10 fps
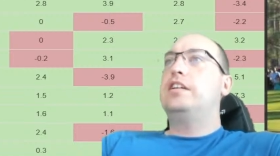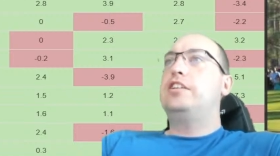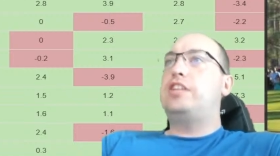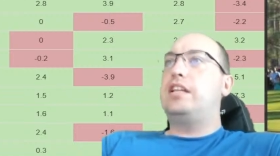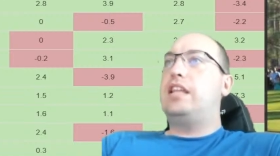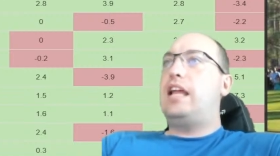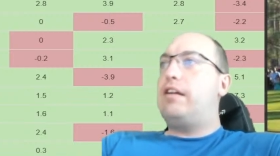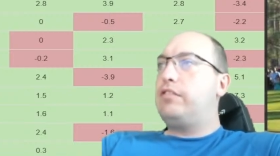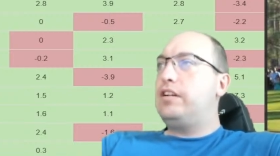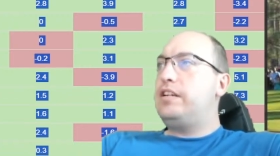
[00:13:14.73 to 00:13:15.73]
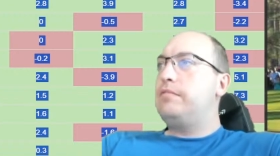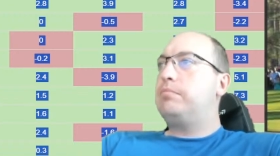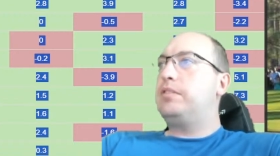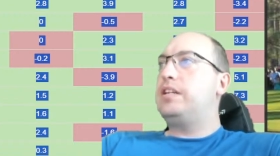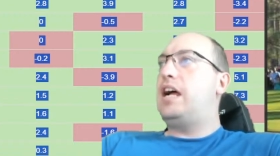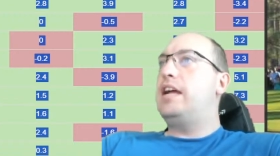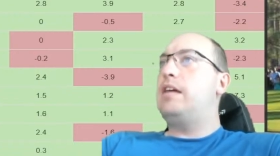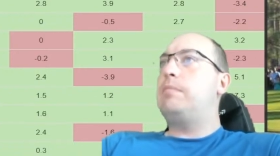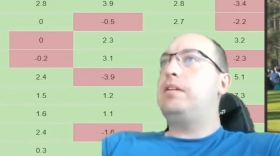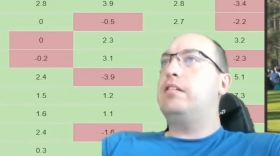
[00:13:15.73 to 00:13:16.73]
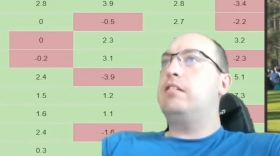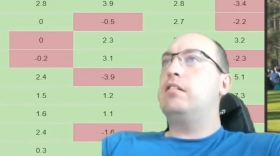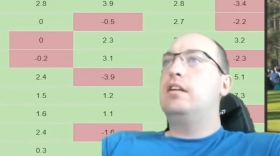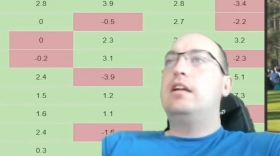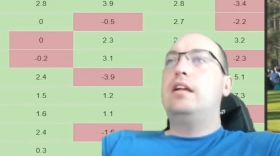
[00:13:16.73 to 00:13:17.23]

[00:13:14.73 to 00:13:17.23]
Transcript: Shane Lowry, pretty high up here,